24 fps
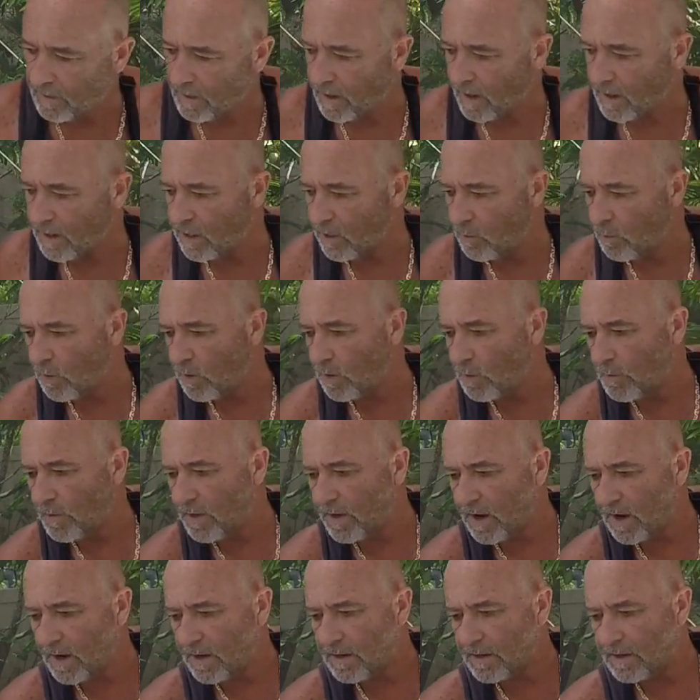And then what do we
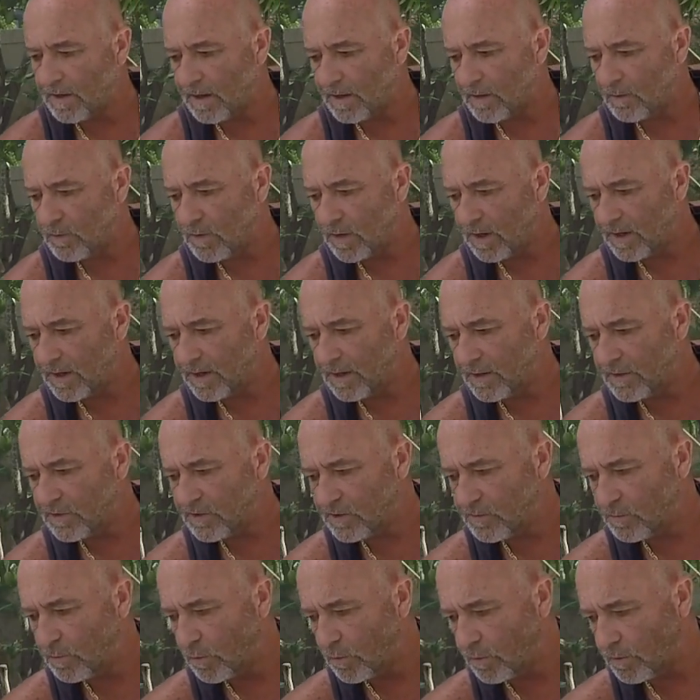gotta get? We gotta get a
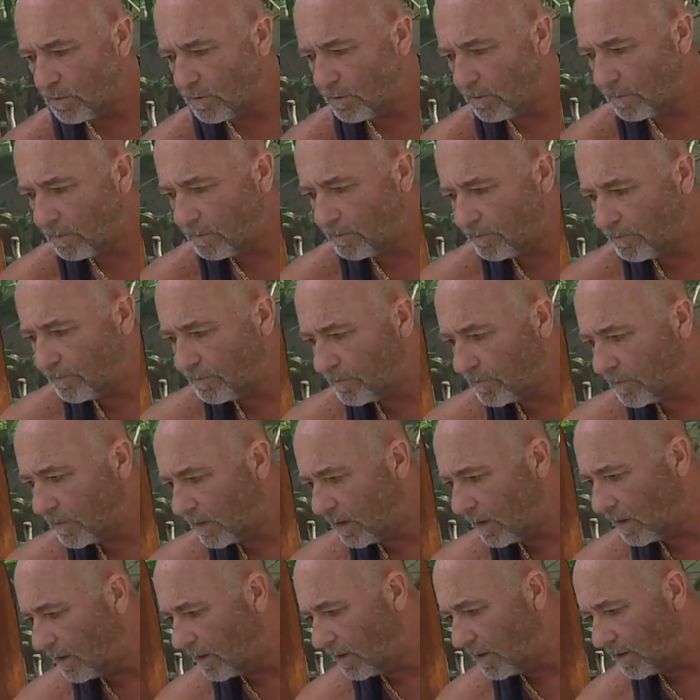spoon.
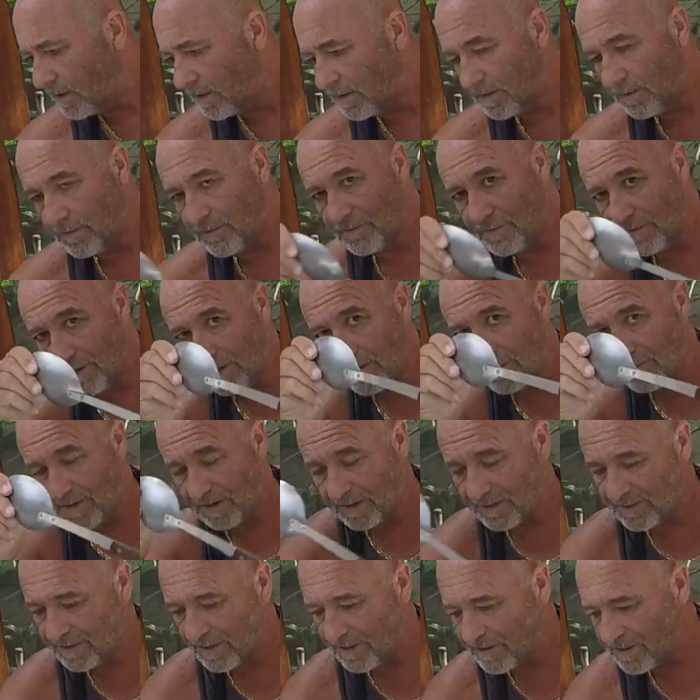You see?
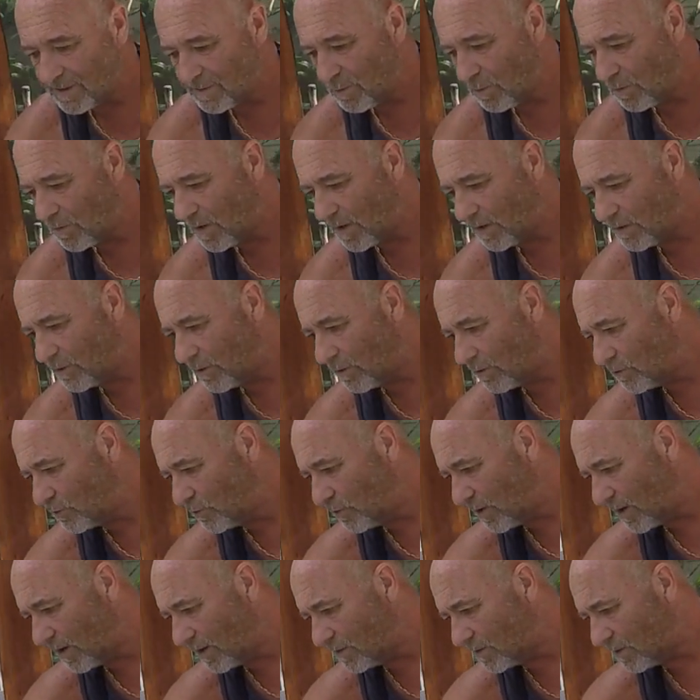That's the other spoon I told you
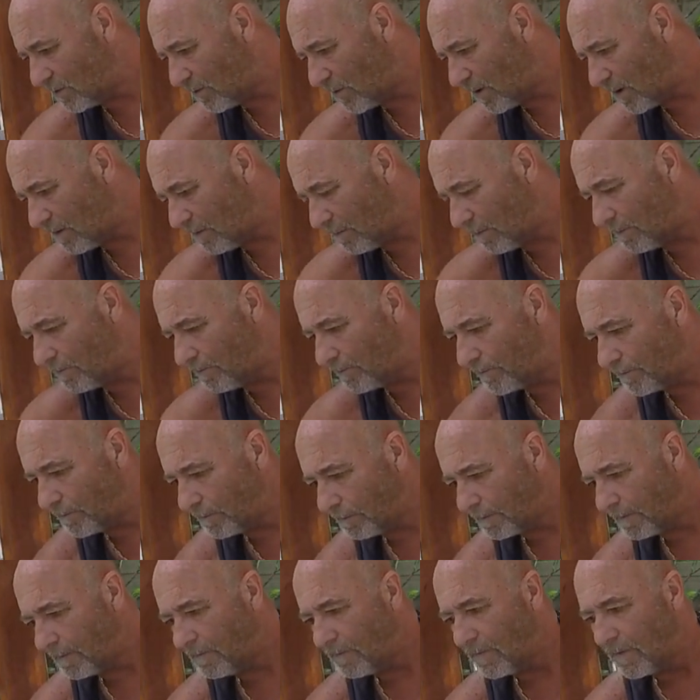guys about.
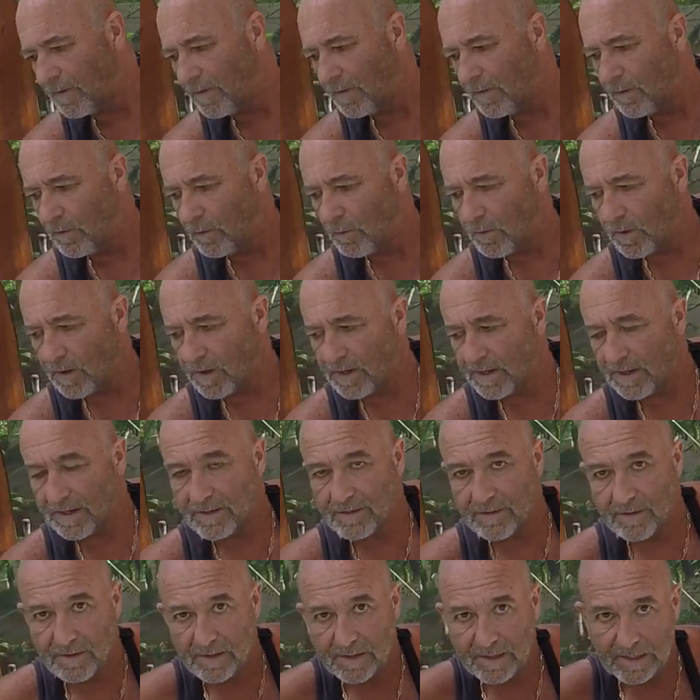Gotta get
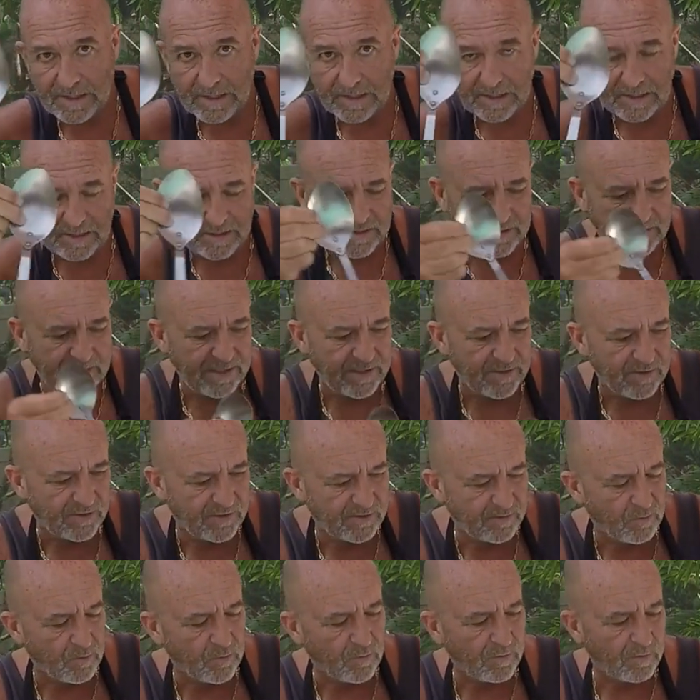Tina's
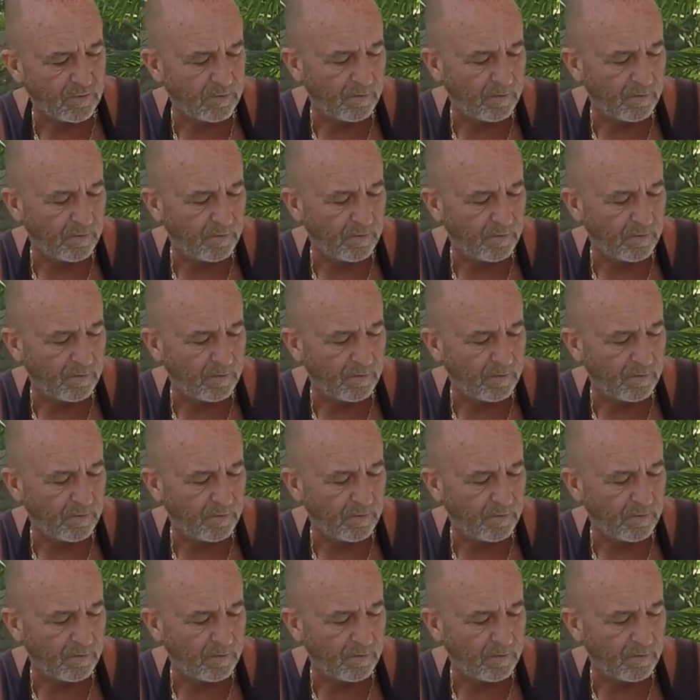spoon.